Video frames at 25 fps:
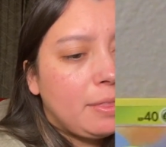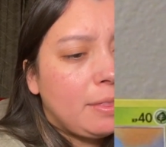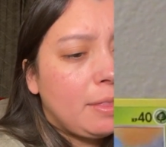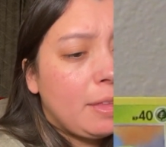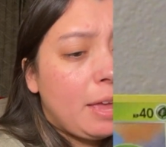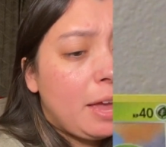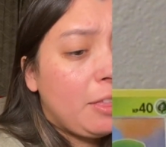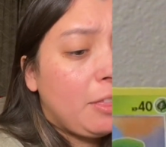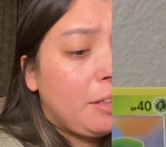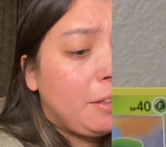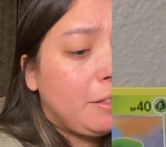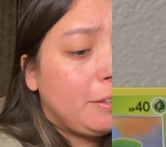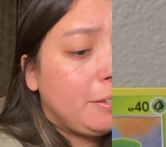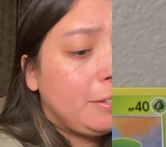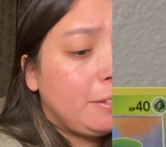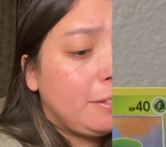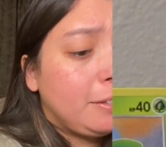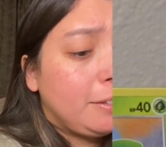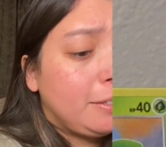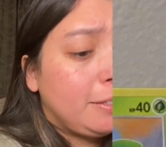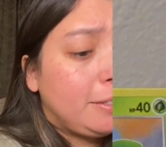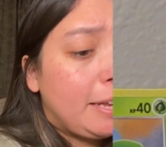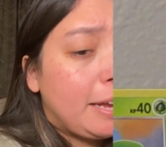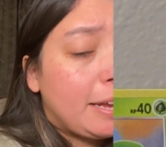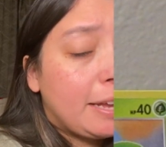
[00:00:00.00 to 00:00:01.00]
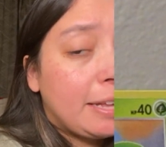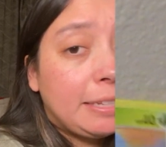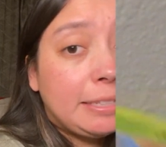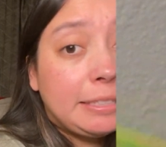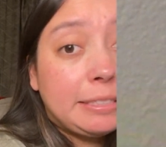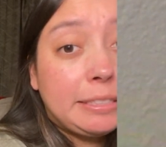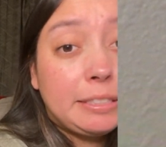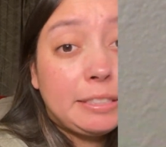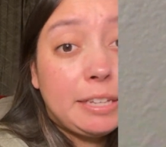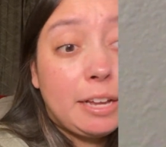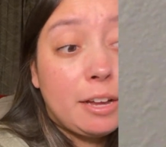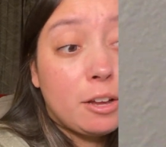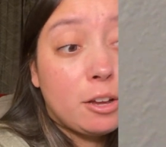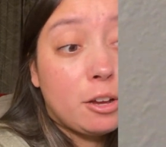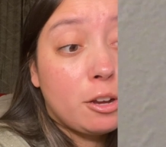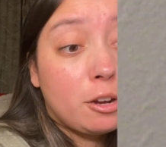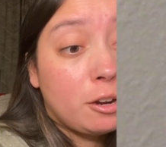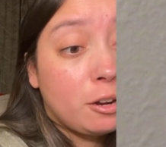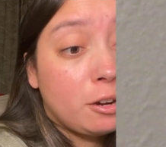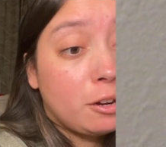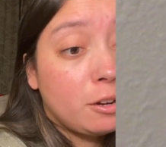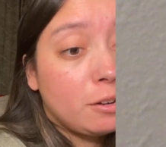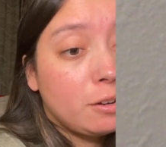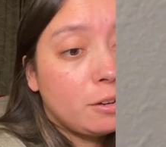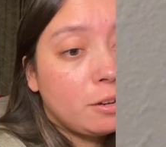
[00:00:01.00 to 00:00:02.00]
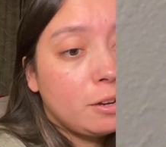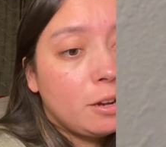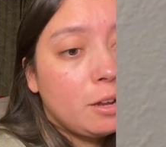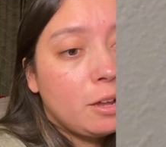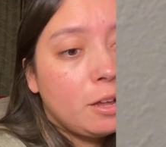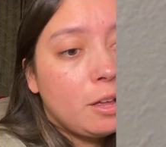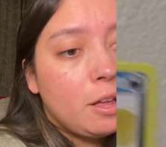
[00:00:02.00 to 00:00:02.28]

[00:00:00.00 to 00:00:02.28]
I think this is our second Sunkern.